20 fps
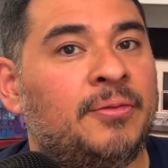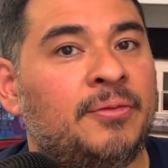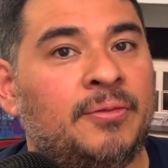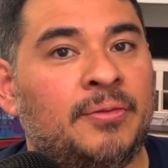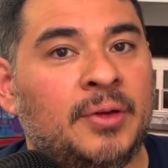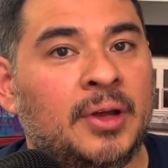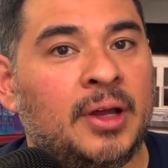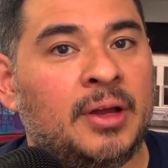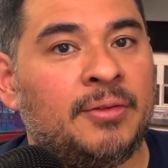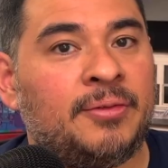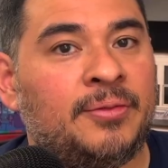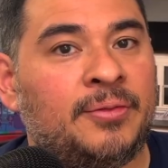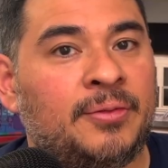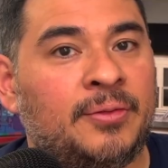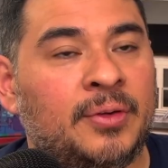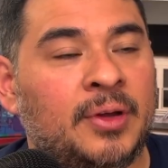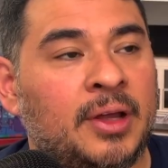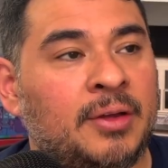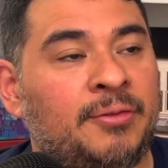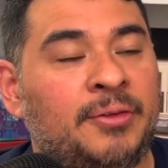A
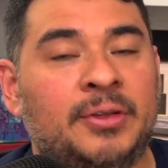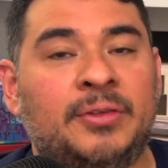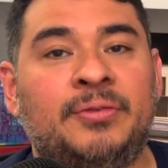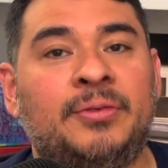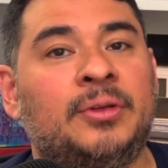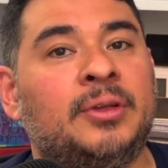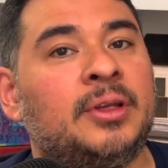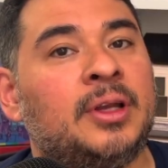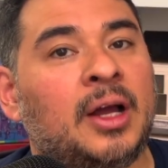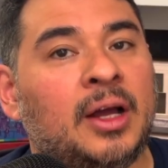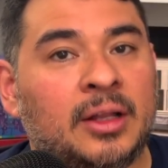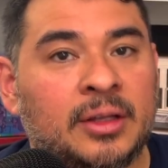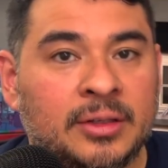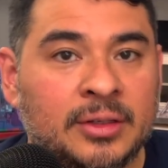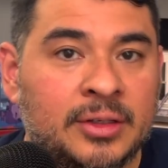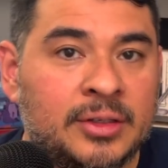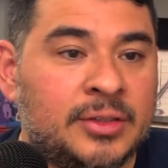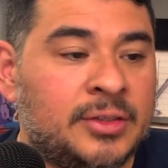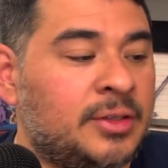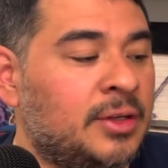Fistful of
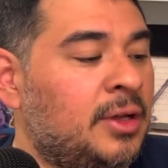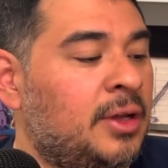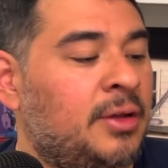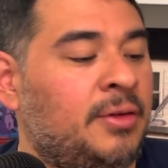Dollars,